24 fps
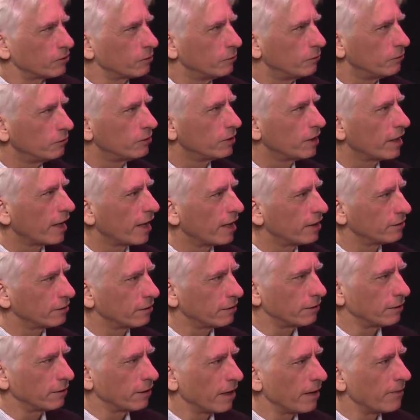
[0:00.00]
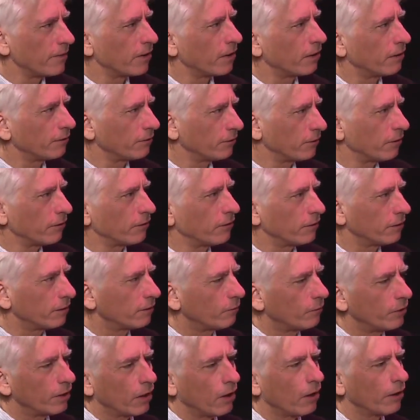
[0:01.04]
smooth jazz, and
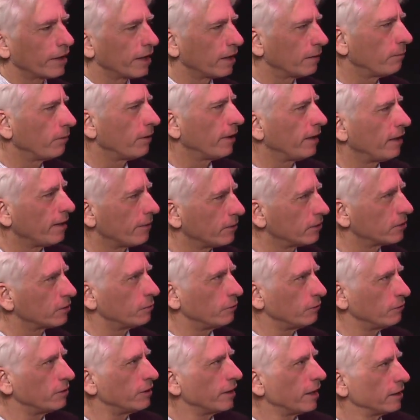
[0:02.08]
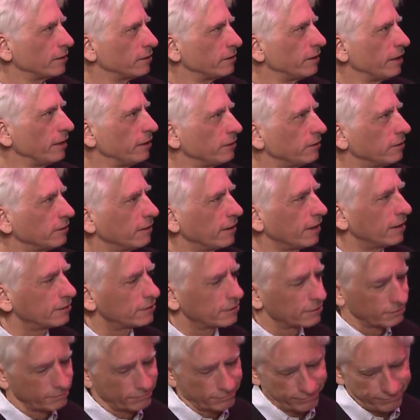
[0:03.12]
we all get played on the smooth jazz station.
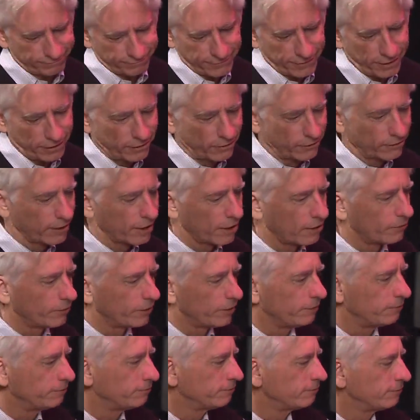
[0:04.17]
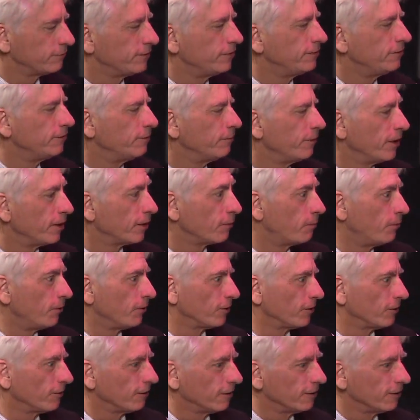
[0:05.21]
That's, you know, how we made a pretty good